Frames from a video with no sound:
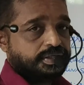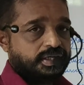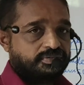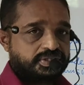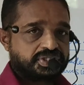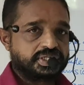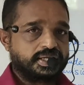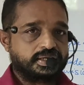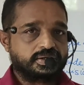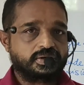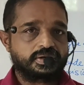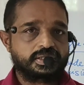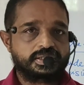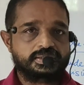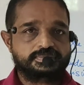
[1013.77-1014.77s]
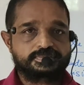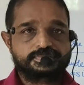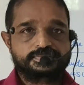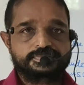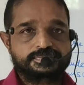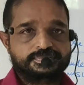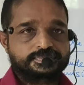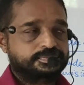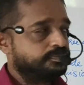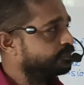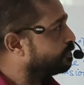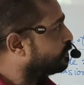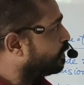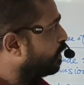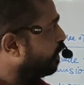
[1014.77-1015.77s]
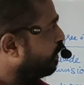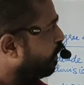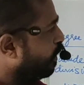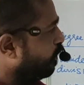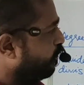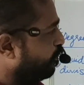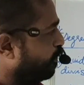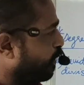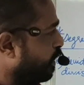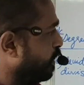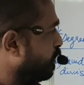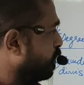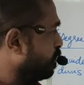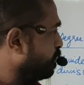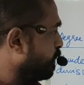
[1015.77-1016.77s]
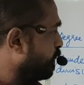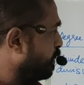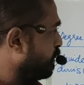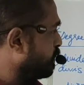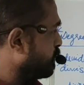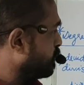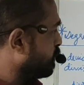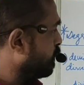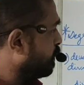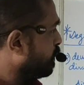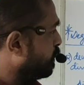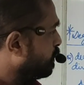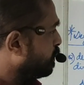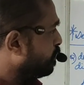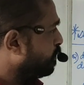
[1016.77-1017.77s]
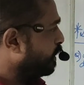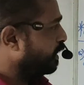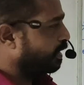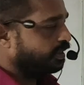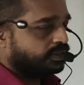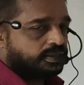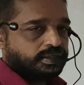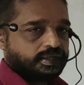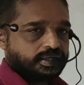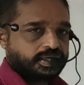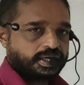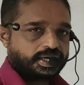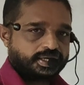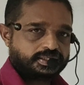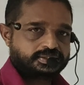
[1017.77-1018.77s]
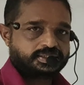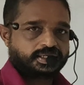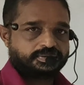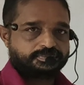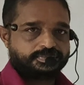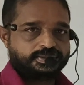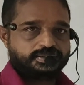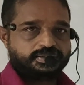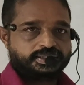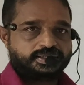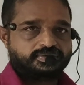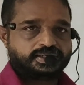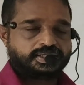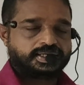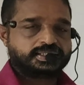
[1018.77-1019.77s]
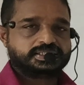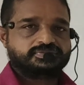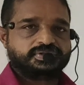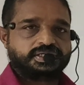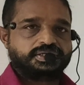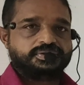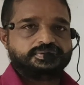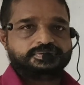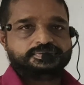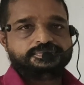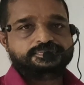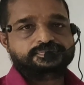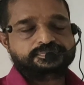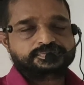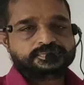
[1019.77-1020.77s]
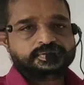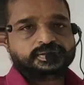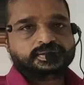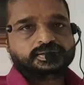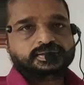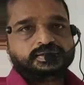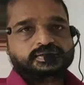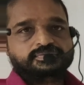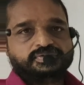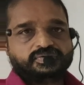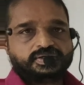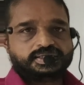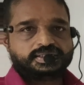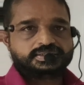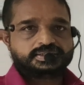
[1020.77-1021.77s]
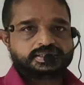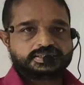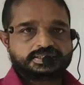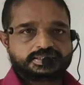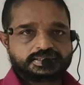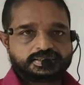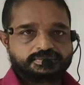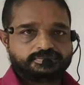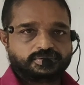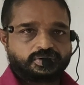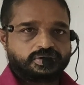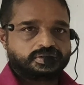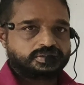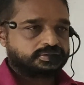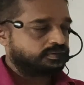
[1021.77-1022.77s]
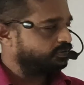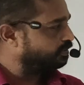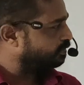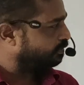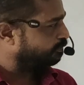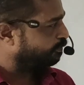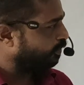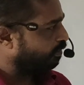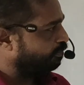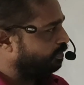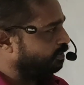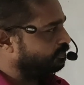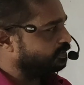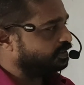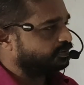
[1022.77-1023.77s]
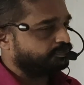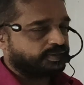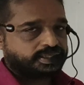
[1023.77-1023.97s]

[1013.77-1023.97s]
division algorithm of polynomials by an example. In our next video, we will discuss more problems